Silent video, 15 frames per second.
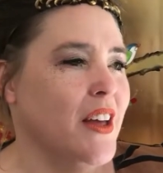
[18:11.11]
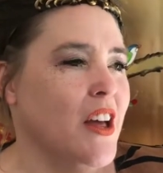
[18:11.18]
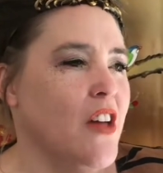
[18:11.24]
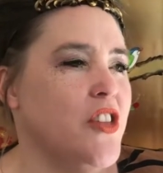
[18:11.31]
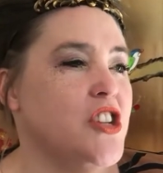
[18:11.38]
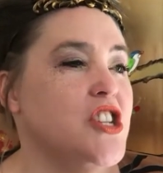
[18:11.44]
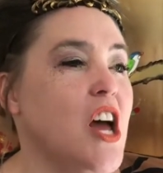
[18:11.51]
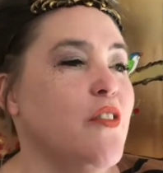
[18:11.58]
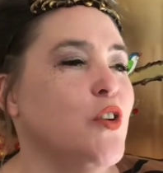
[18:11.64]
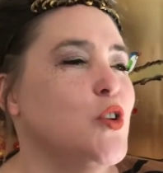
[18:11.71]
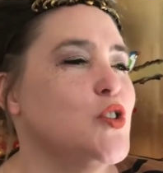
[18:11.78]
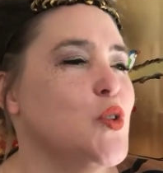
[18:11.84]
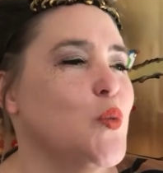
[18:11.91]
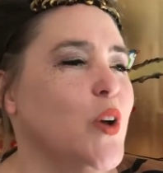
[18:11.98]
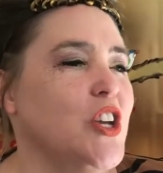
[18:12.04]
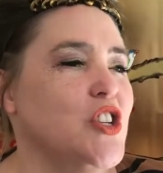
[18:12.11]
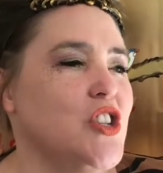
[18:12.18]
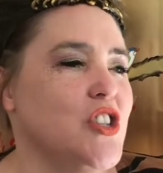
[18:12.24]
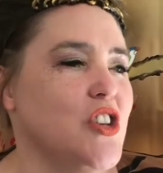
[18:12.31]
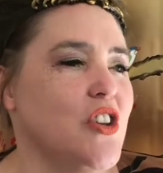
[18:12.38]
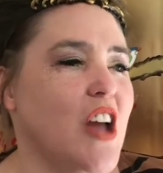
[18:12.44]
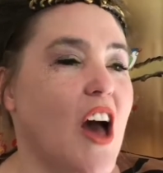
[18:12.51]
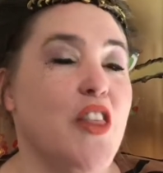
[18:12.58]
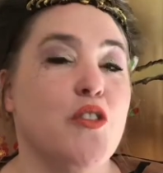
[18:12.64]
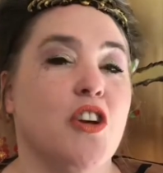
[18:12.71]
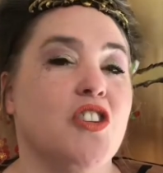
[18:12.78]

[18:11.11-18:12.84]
The devils and witches are gathering